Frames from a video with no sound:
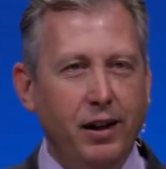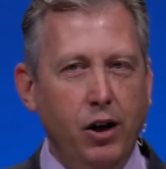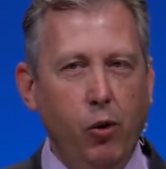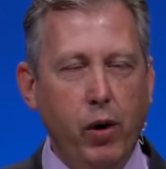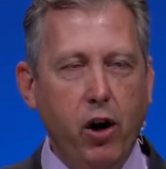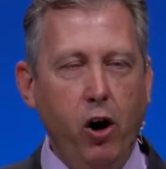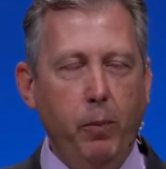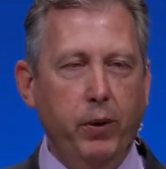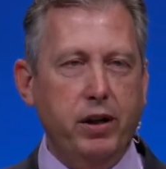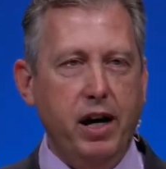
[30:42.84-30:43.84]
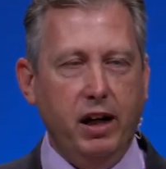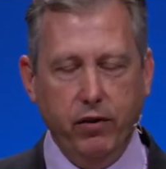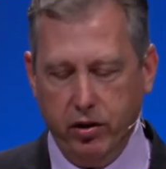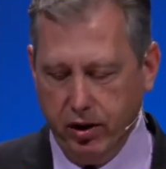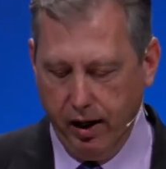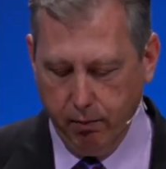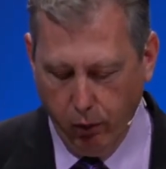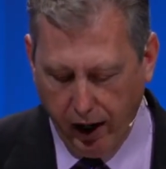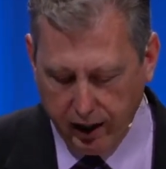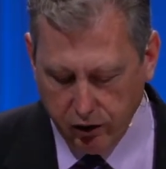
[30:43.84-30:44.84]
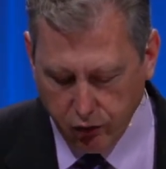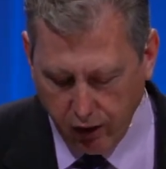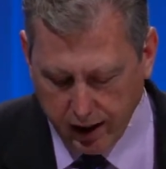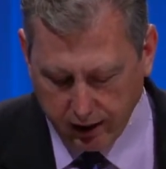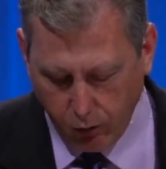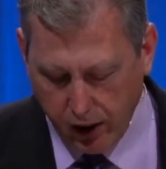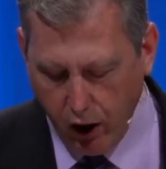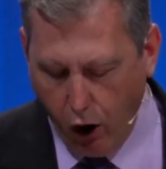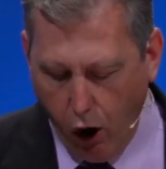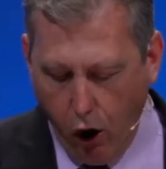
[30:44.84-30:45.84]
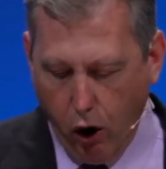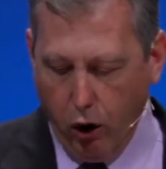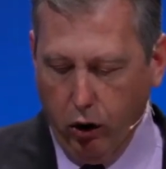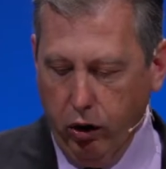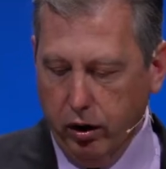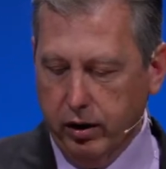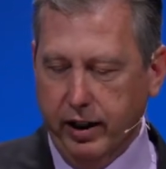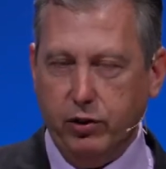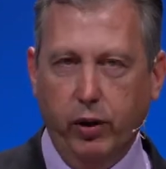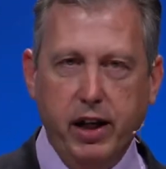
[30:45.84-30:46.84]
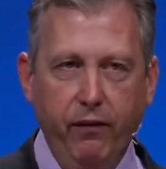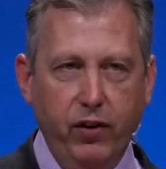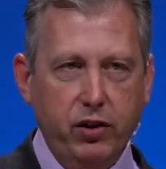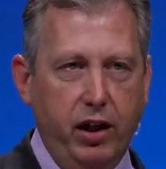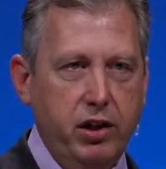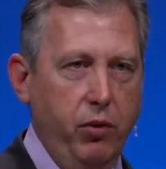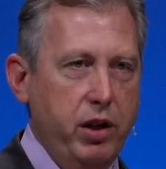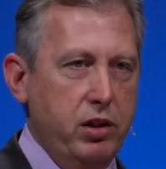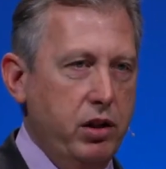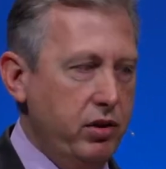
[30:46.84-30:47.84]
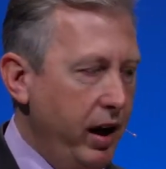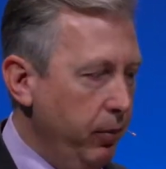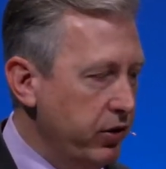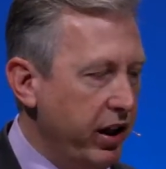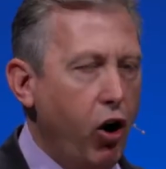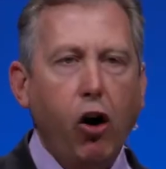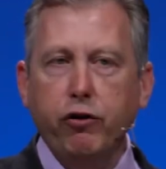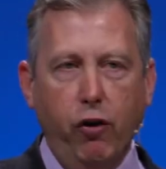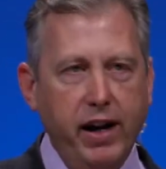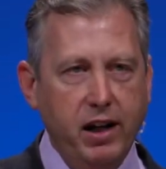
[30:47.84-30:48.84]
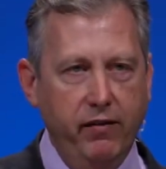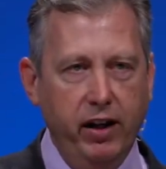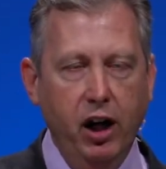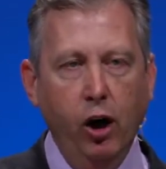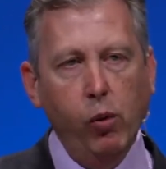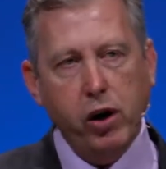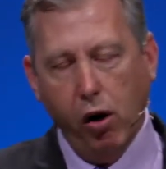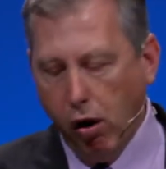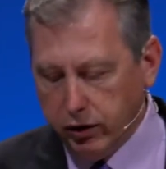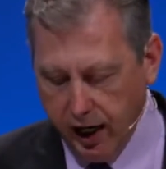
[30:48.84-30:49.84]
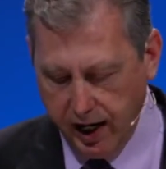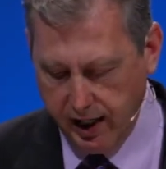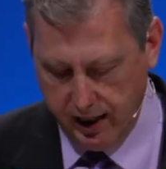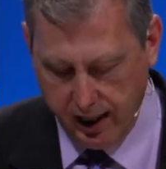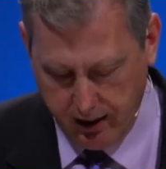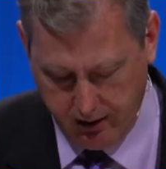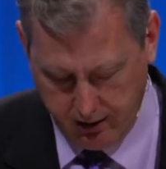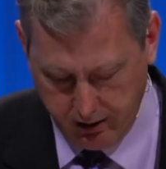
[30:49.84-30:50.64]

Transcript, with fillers: We all partake of the same bread and drink. We all, that's what he emphasized here with his disciples, they all drank of it. We all take it in.